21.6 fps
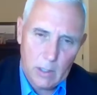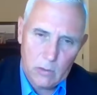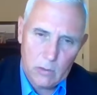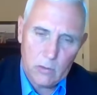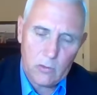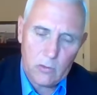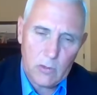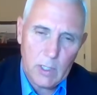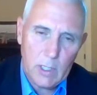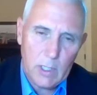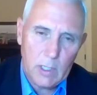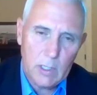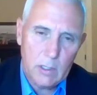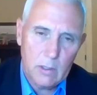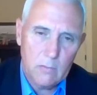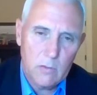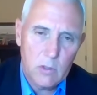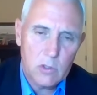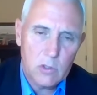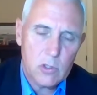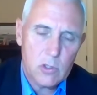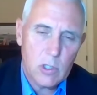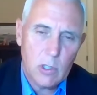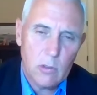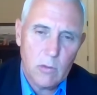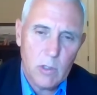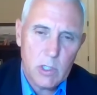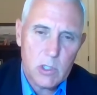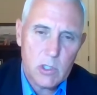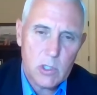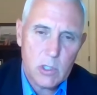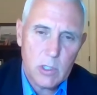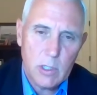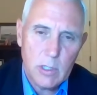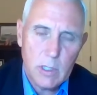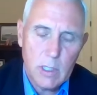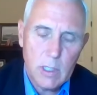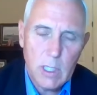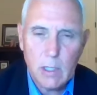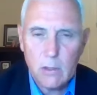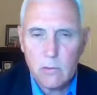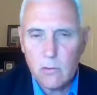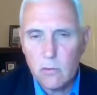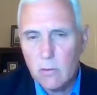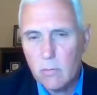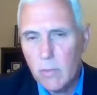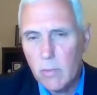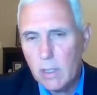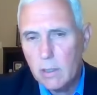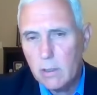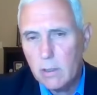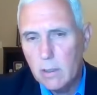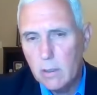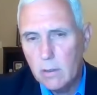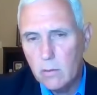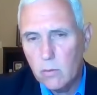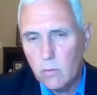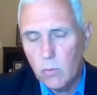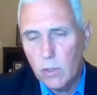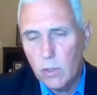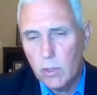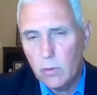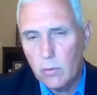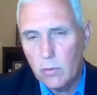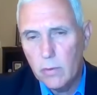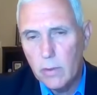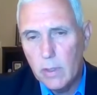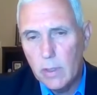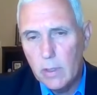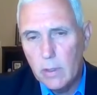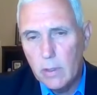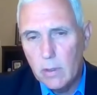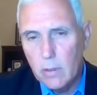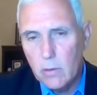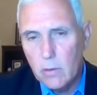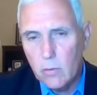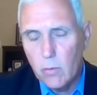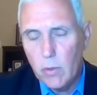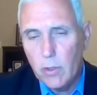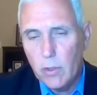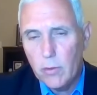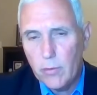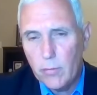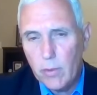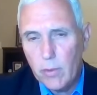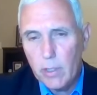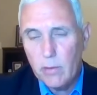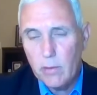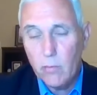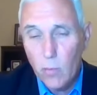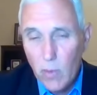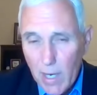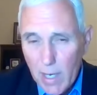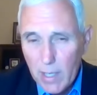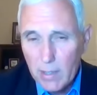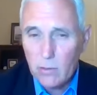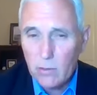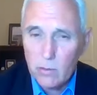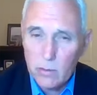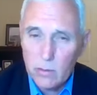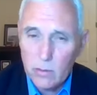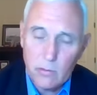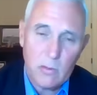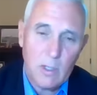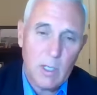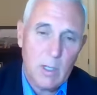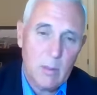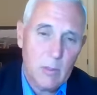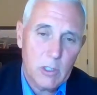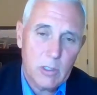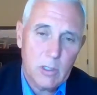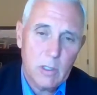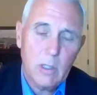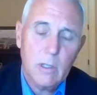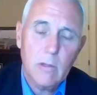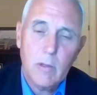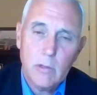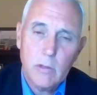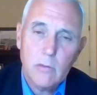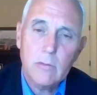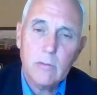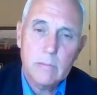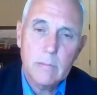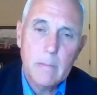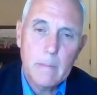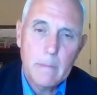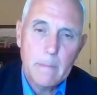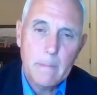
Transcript: an understanding of this generation and the next about the real, the real threat of radical Islamic terrorism.